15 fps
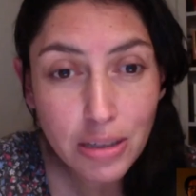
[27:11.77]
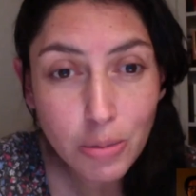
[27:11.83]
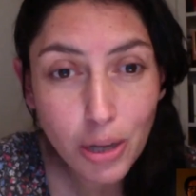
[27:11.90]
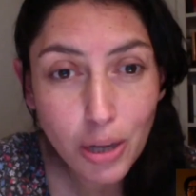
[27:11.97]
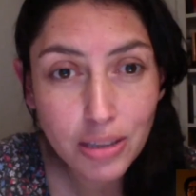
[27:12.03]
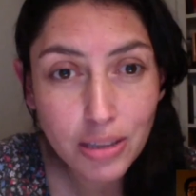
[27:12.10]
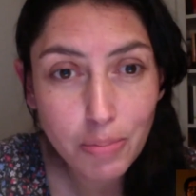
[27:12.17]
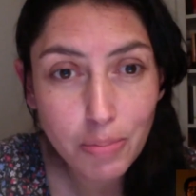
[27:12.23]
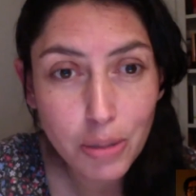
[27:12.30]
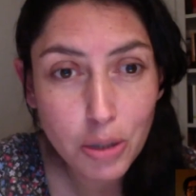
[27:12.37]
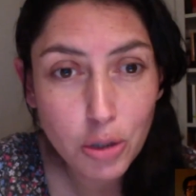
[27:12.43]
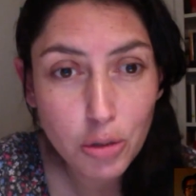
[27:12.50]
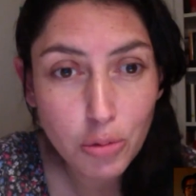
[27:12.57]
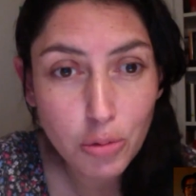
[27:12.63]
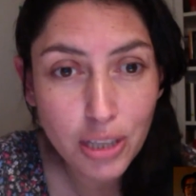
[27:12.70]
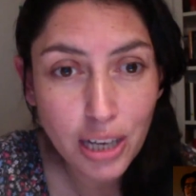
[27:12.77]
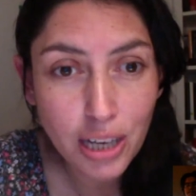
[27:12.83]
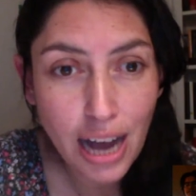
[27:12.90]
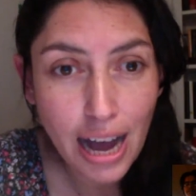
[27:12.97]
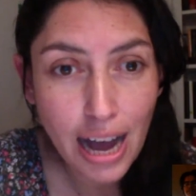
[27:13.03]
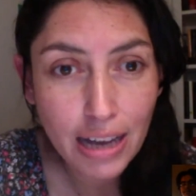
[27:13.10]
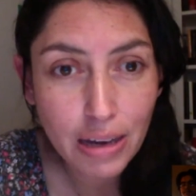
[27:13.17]
was the picture with the
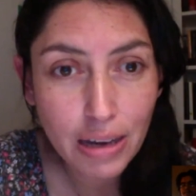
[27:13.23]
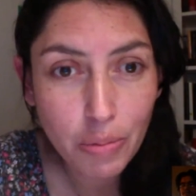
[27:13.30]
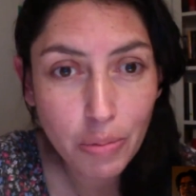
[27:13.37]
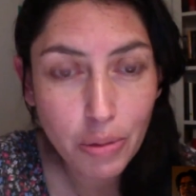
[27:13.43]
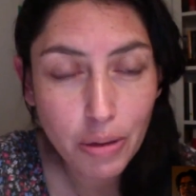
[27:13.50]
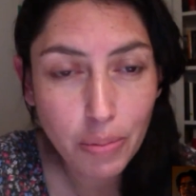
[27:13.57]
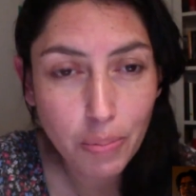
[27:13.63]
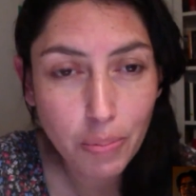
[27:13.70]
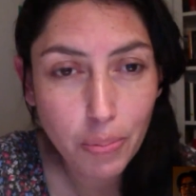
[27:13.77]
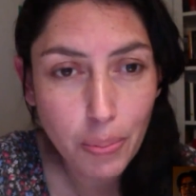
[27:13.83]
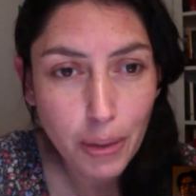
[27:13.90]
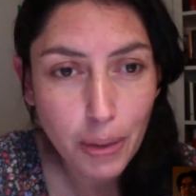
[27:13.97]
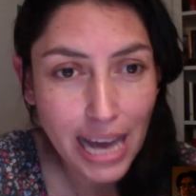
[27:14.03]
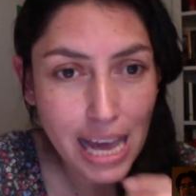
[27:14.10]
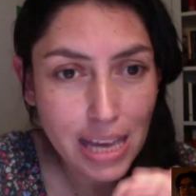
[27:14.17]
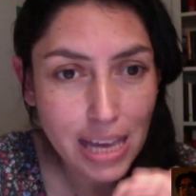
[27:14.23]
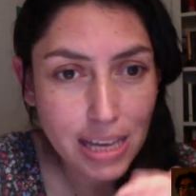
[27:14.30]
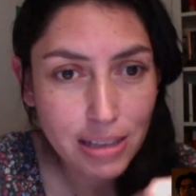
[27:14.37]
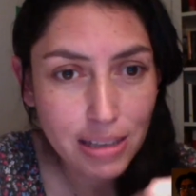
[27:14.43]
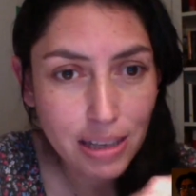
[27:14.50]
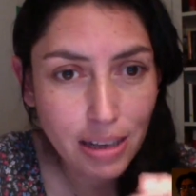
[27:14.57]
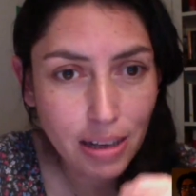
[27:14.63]
guy
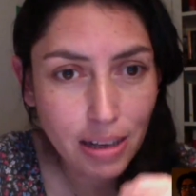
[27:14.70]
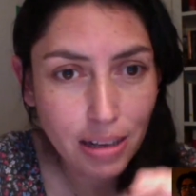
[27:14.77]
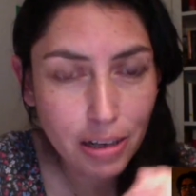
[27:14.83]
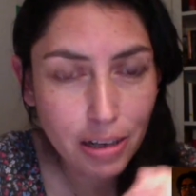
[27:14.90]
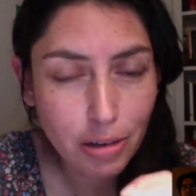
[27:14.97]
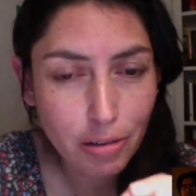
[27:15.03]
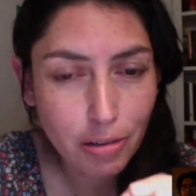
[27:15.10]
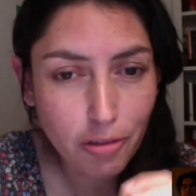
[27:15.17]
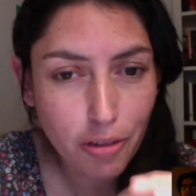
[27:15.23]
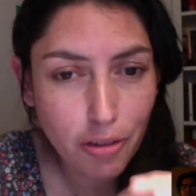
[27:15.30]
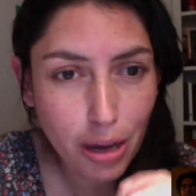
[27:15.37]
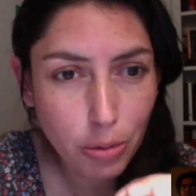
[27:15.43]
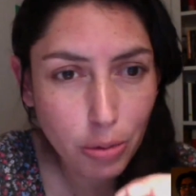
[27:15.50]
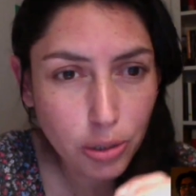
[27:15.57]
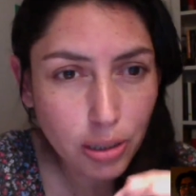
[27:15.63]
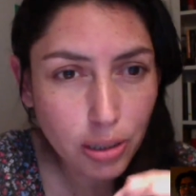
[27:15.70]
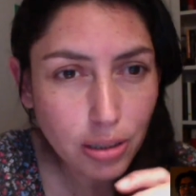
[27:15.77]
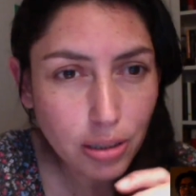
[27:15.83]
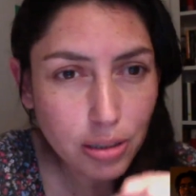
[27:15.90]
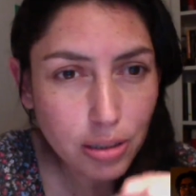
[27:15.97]
playing the little flauta,